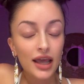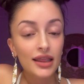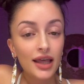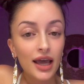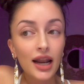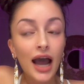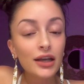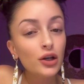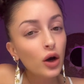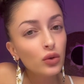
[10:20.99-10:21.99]
that I
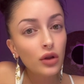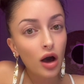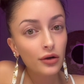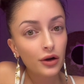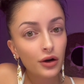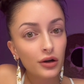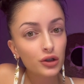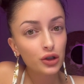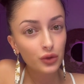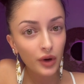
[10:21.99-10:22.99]
no longer
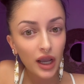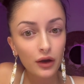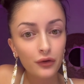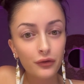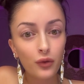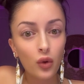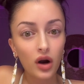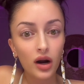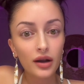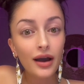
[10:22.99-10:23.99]
shrink
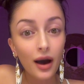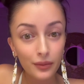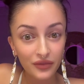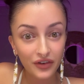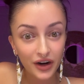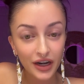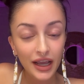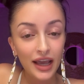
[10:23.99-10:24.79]
for comfort